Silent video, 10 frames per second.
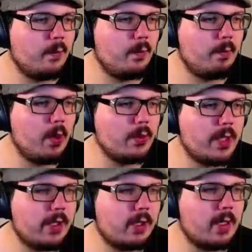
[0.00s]
most
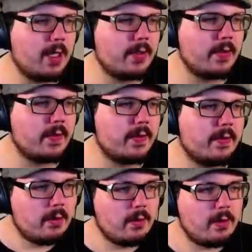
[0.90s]
other classes.
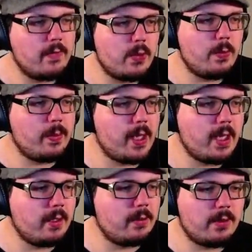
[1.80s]
If you
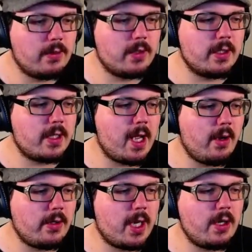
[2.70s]
play the
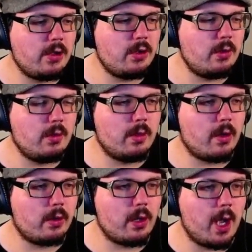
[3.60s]
Scout and you
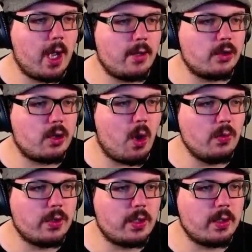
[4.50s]
are just
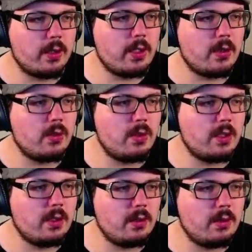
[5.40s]
constantly
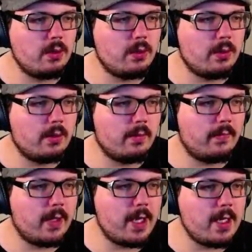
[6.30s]
using your
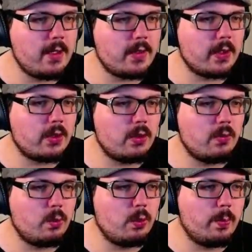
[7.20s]
flares, you
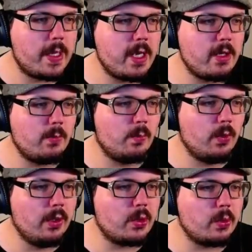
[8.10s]
will be
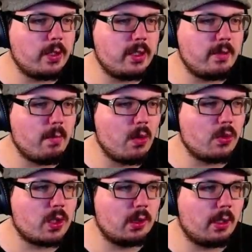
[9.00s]
literally the
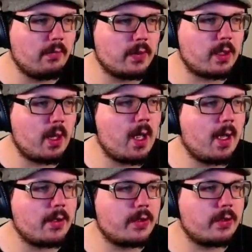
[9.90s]
most loved
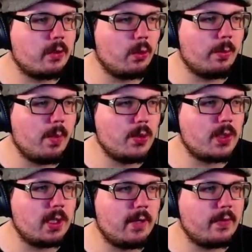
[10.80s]
class, or the most
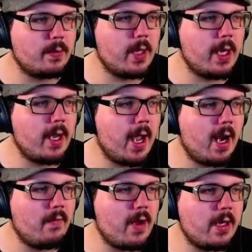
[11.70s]
loved player out
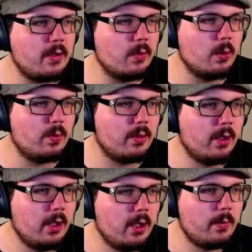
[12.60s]
of any group.
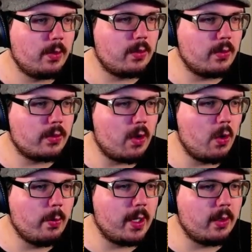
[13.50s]
Because,
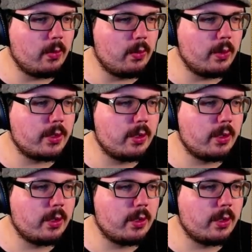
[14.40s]
oh my lord,